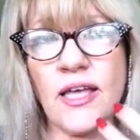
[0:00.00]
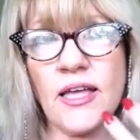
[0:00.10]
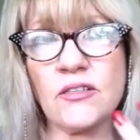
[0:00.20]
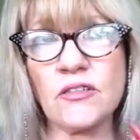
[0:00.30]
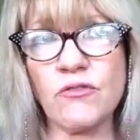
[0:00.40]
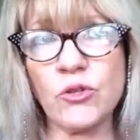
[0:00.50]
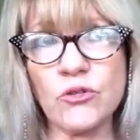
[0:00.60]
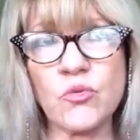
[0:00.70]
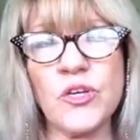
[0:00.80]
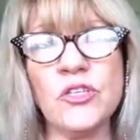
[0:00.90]
of
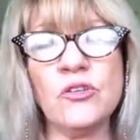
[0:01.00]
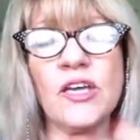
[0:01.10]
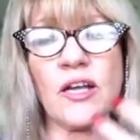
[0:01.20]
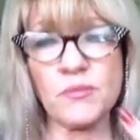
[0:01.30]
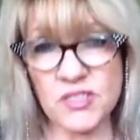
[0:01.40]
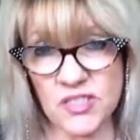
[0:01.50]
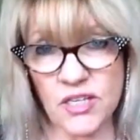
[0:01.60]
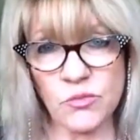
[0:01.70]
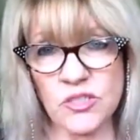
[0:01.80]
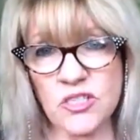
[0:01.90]
course, when you get
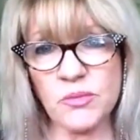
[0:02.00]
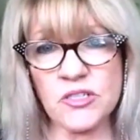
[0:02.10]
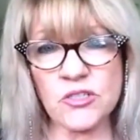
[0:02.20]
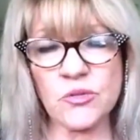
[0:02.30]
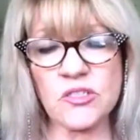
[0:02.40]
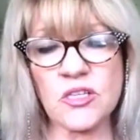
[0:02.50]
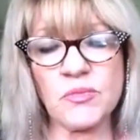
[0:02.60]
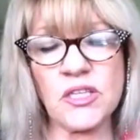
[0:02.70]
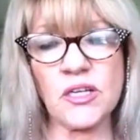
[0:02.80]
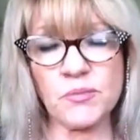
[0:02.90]
upset, when somebody's doing
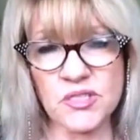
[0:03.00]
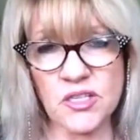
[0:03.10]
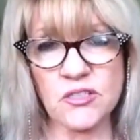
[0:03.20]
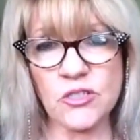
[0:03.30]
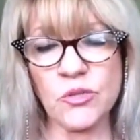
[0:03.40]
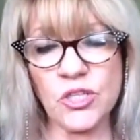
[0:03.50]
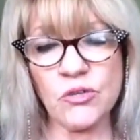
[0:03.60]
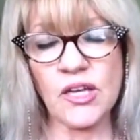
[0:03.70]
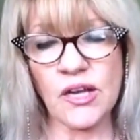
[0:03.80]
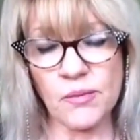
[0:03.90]
something that upsets you and
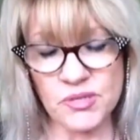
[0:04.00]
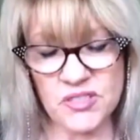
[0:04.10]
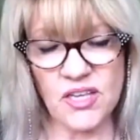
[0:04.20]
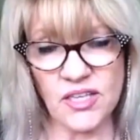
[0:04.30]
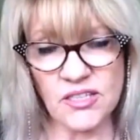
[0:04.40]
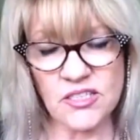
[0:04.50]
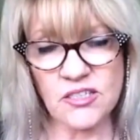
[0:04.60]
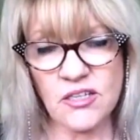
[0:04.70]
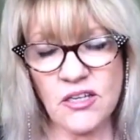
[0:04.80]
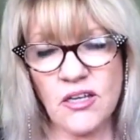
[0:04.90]
you get
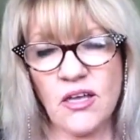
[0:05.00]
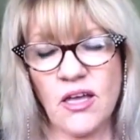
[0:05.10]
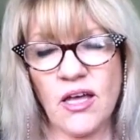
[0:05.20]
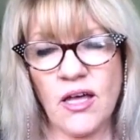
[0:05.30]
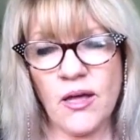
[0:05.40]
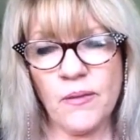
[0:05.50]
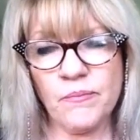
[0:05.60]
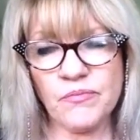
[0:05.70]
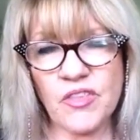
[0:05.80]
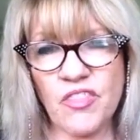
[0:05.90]
upset,
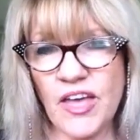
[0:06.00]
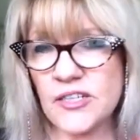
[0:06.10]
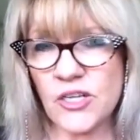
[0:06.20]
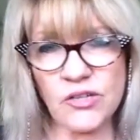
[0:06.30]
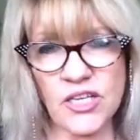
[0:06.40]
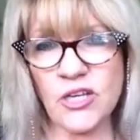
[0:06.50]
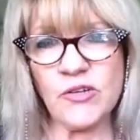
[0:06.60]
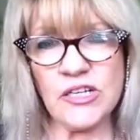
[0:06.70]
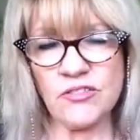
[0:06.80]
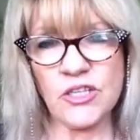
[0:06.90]
they don't
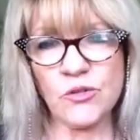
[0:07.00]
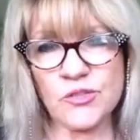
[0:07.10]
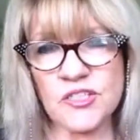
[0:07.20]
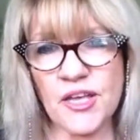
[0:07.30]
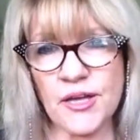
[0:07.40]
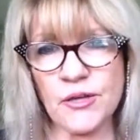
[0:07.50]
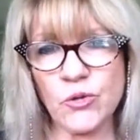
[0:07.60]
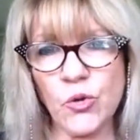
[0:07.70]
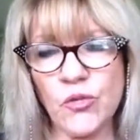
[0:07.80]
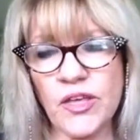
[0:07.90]
hear anything you're saying.
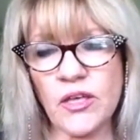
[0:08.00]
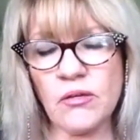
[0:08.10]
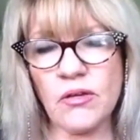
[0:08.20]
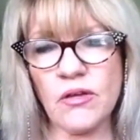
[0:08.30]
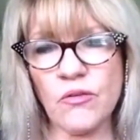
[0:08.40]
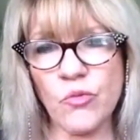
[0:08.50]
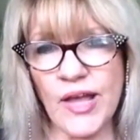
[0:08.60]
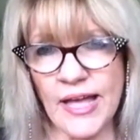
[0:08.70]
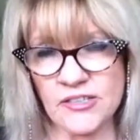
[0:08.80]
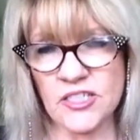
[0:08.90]
All they're
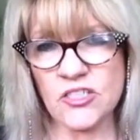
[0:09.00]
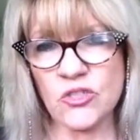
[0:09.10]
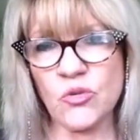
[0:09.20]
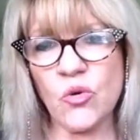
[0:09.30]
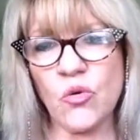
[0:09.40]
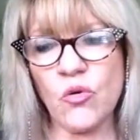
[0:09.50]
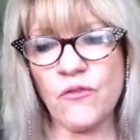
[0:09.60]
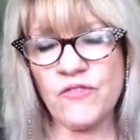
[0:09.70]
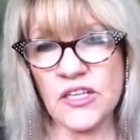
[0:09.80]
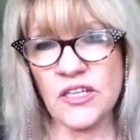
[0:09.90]
reacting to or
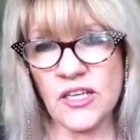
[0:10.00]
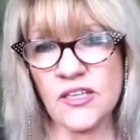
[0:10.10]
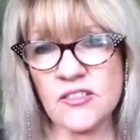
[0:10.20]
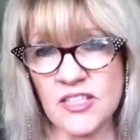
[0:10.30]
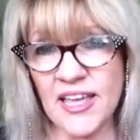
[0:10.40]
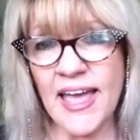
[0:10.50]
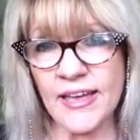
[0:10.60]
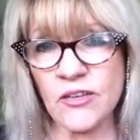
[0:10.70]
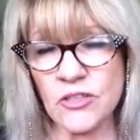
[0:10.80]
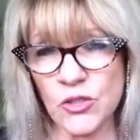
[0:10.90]
feeling is the
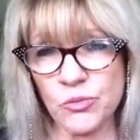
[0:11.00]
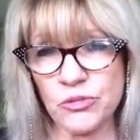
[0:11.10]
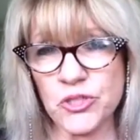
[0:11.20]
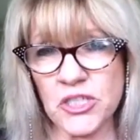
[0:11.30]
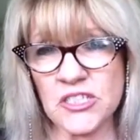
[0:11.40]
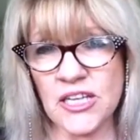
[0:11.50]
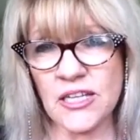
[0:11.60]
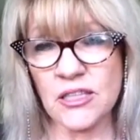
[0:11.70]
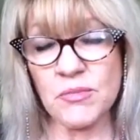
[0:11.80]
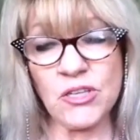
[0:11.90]
anger that you're projecting
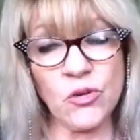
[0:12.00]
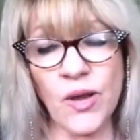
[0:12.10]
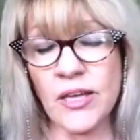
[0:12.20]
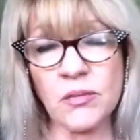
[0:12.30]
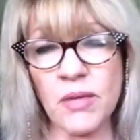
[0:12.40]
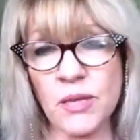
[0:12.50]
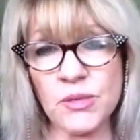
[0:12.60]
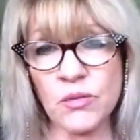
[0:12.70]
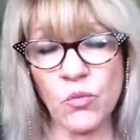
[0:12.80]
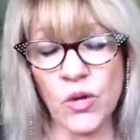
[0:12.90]
at them, and your anger may
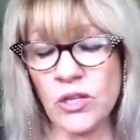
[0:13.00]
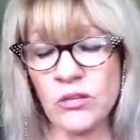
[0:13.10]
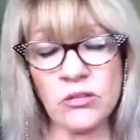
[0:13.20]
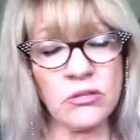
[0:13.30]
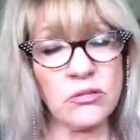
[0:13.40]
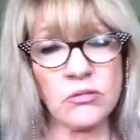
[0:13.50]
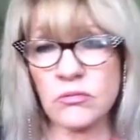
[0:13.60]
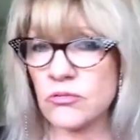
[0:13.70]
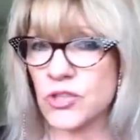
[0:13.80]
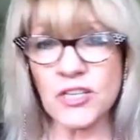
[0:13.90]
be
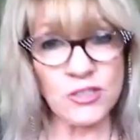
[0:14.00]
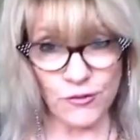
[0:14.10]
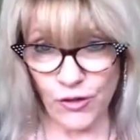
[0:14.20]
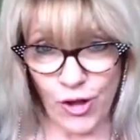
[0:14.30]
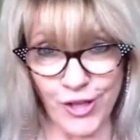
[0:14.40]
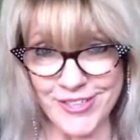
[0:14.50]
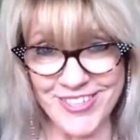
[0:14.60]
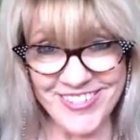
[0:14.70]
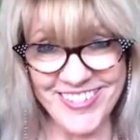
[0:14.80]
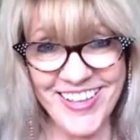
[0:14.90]
well justified,